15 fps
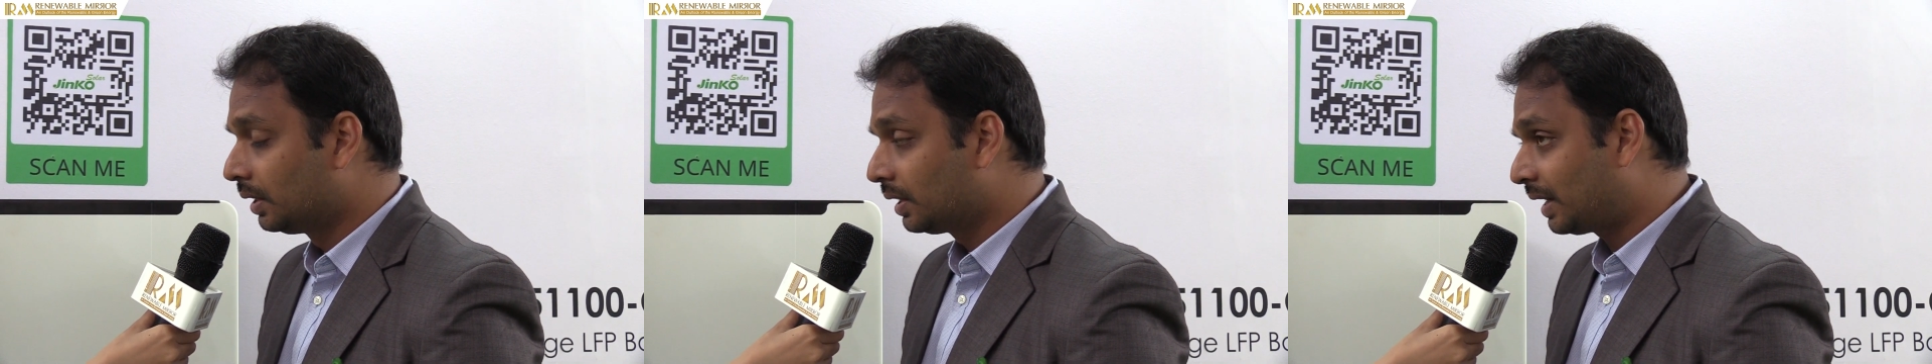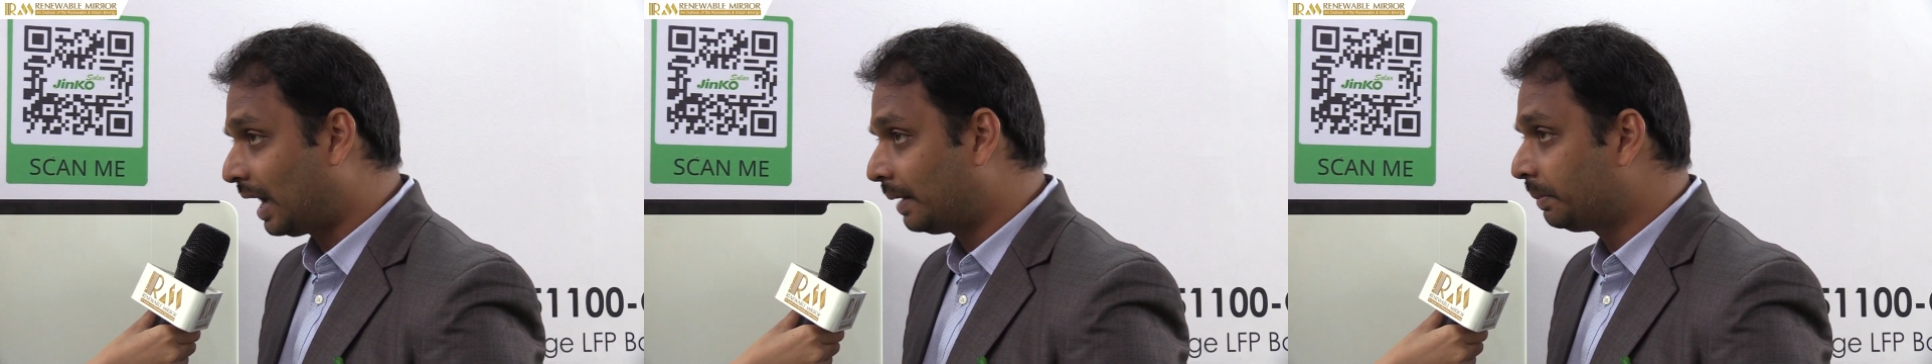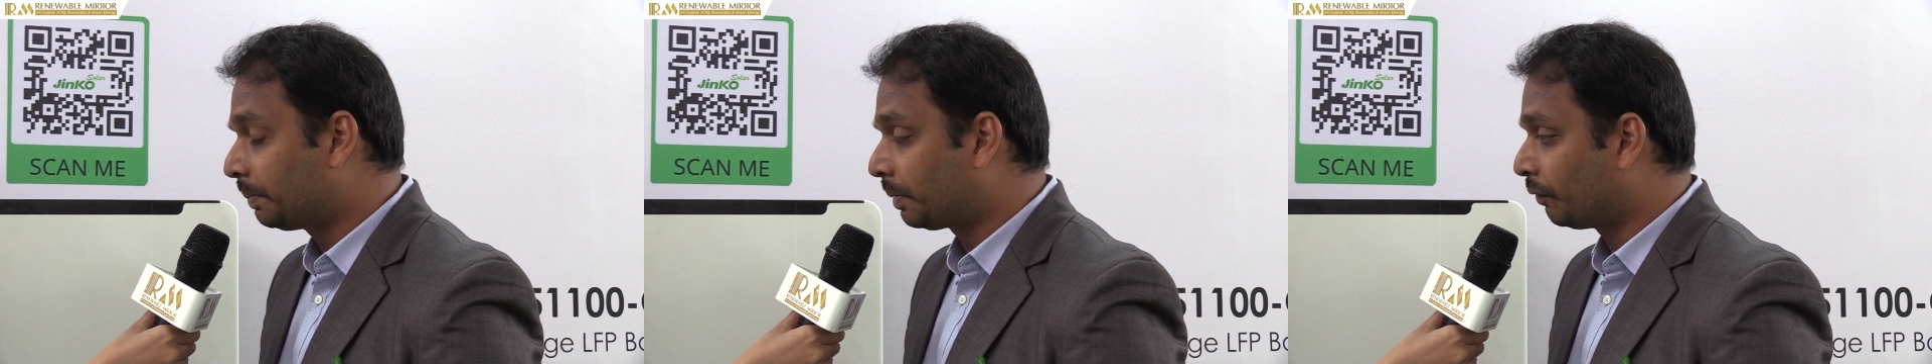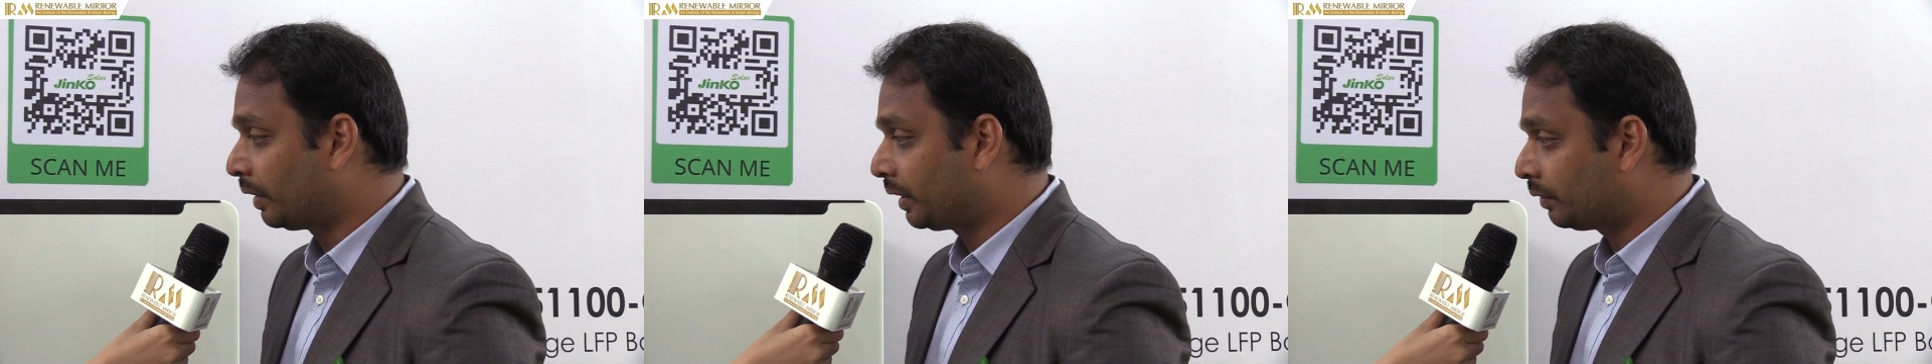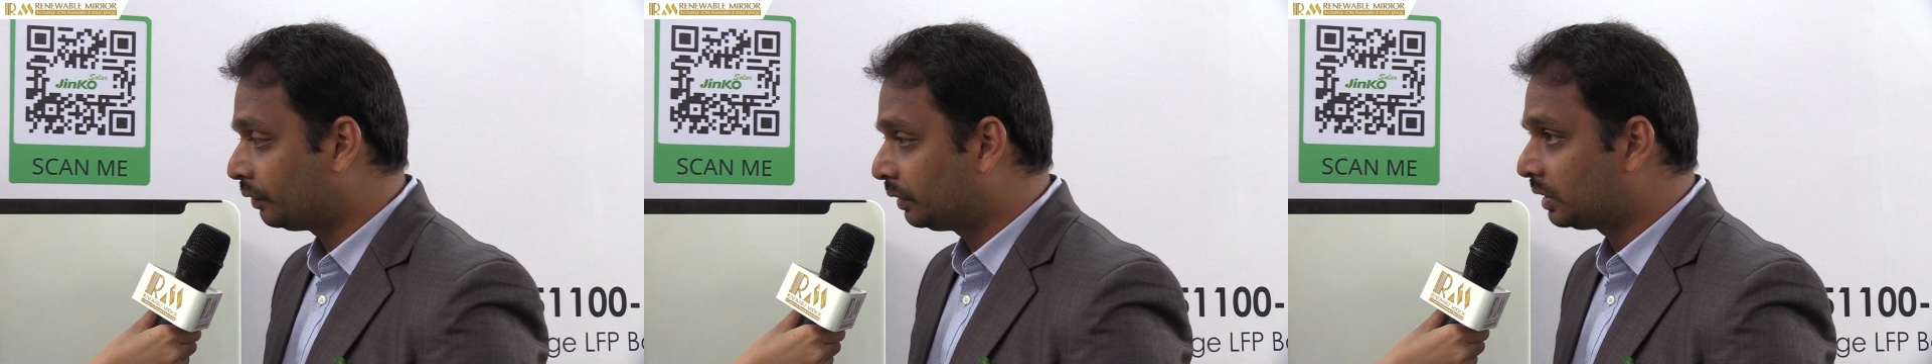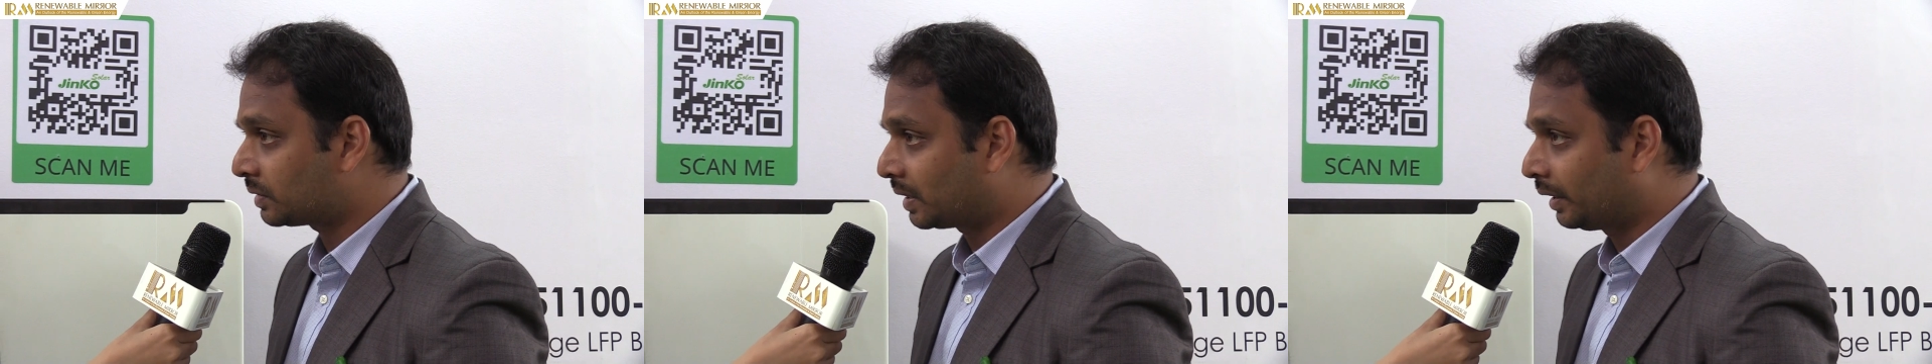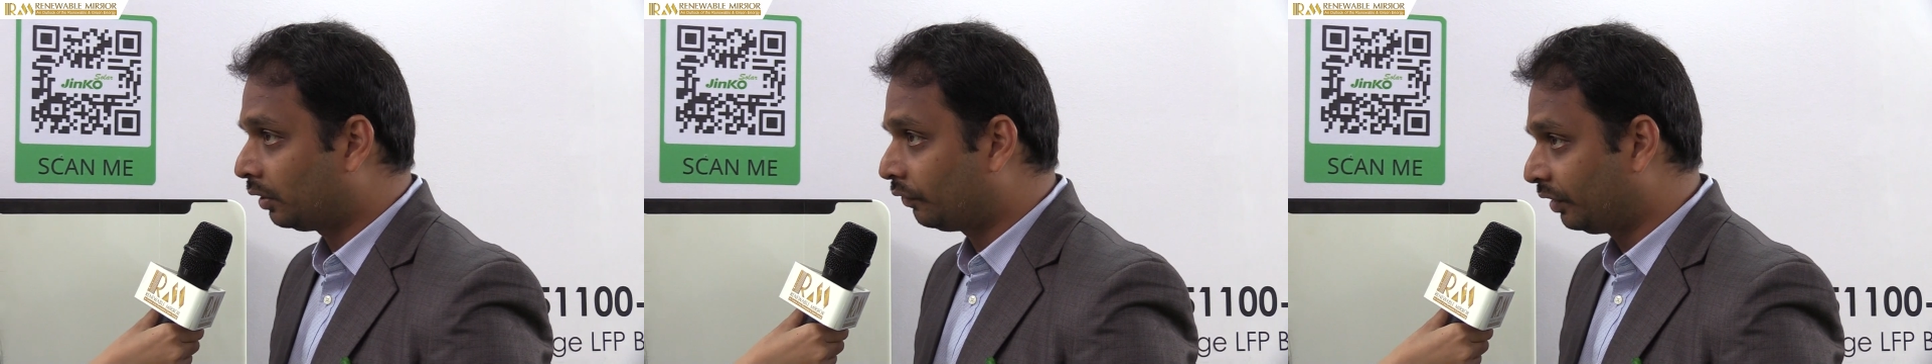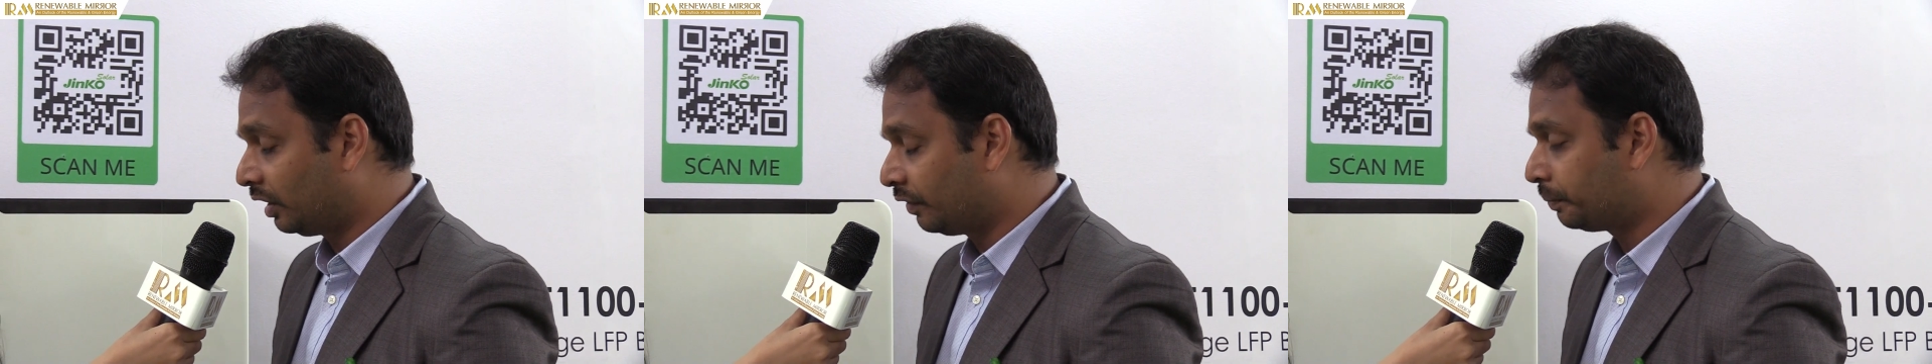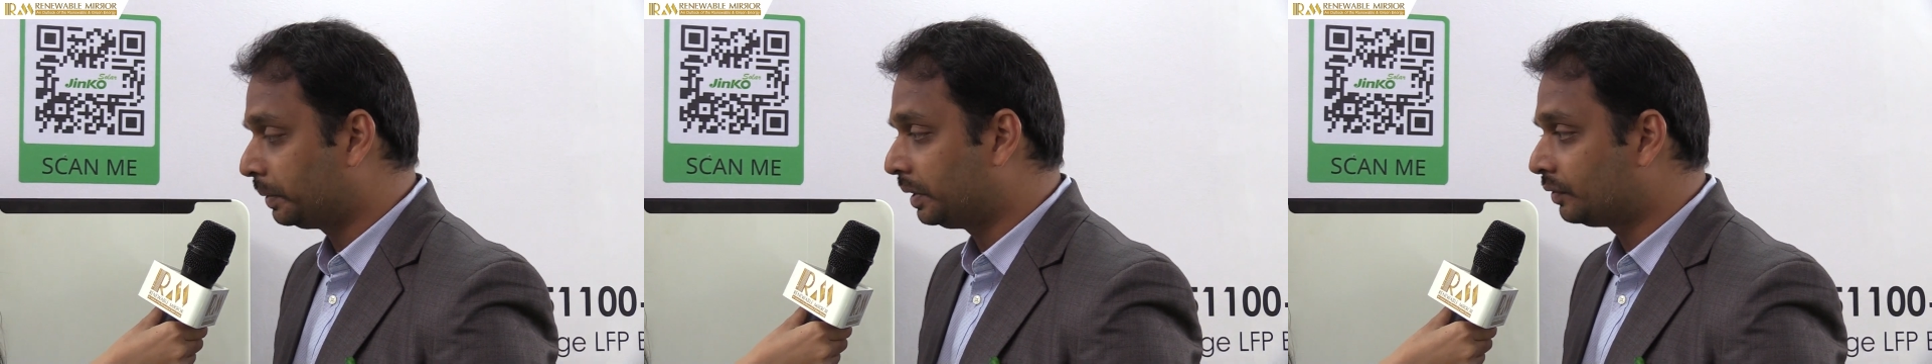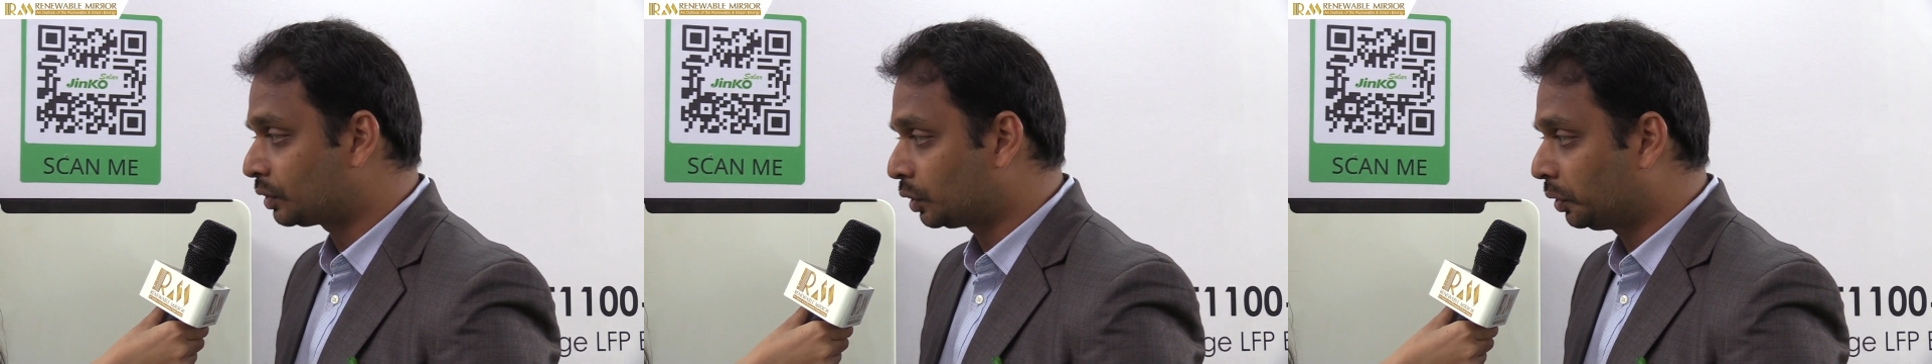can be provided with this kind of
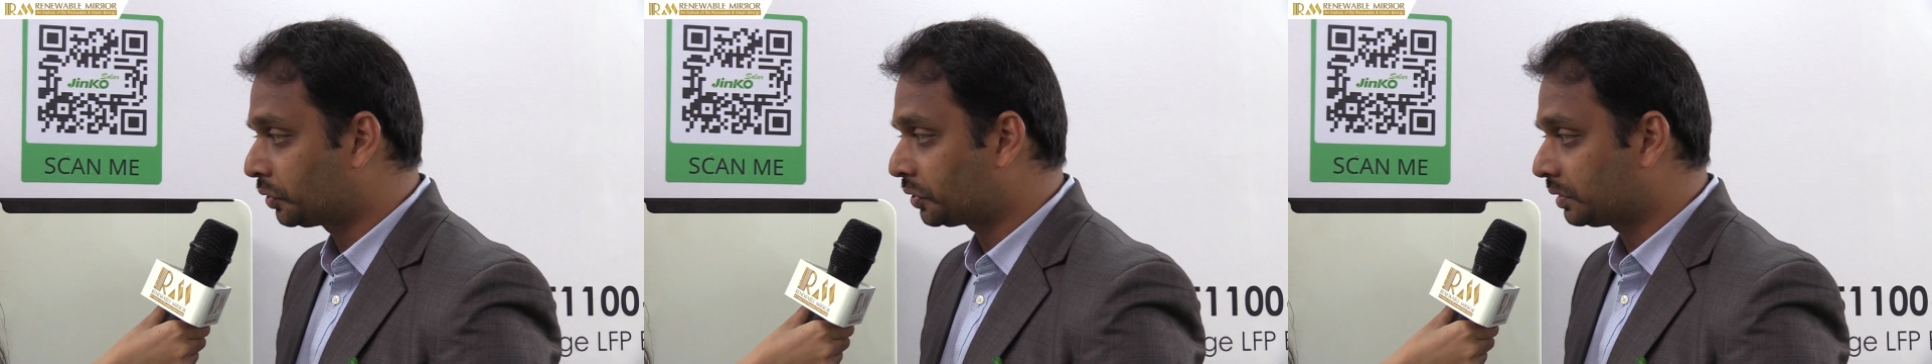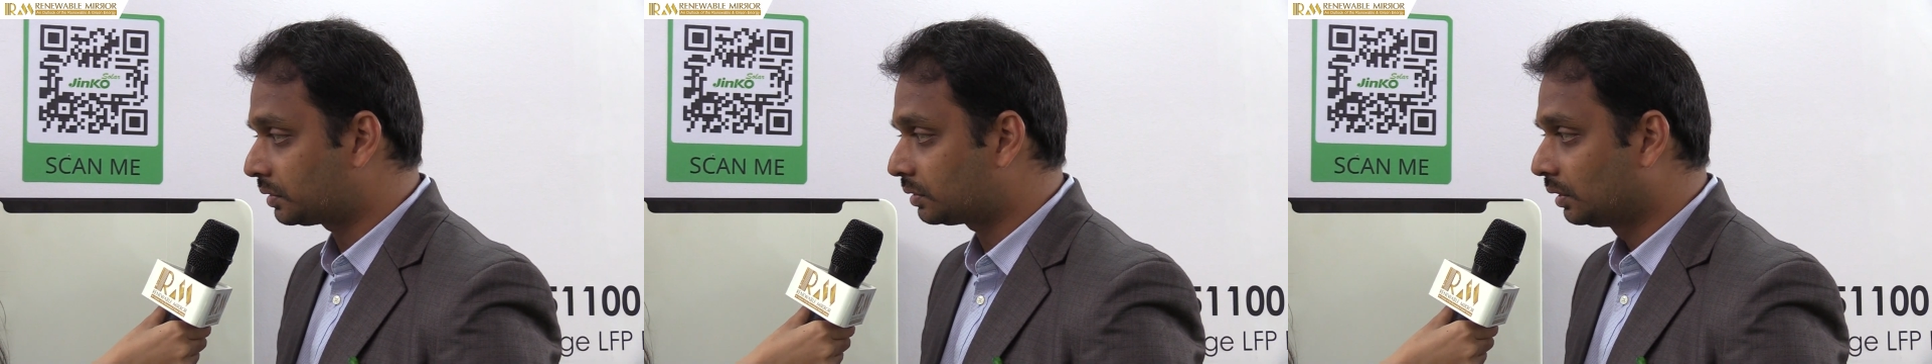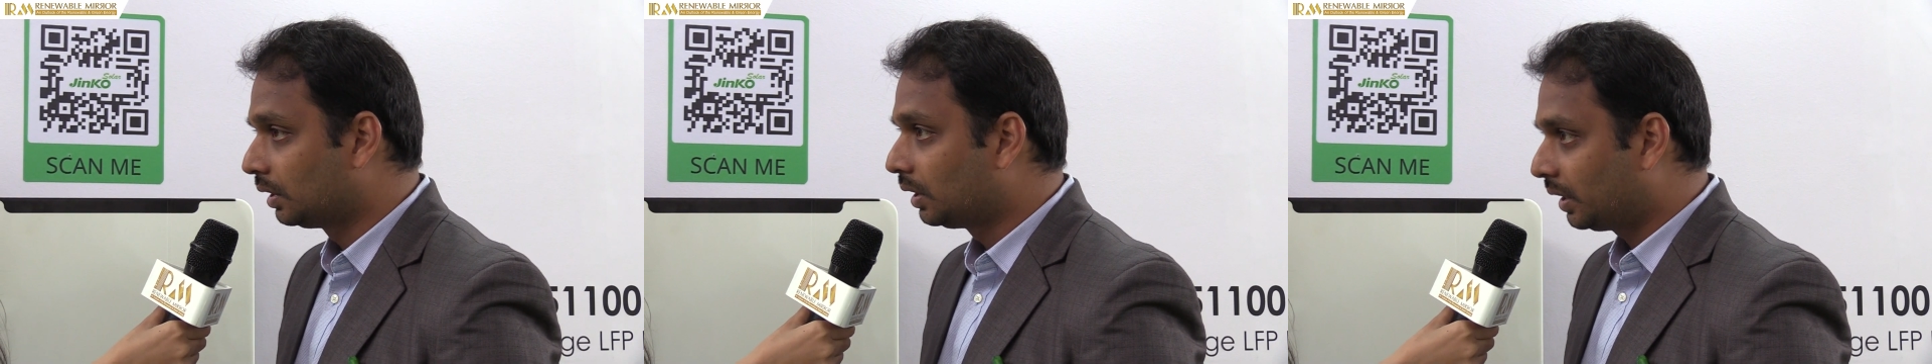LFP solutions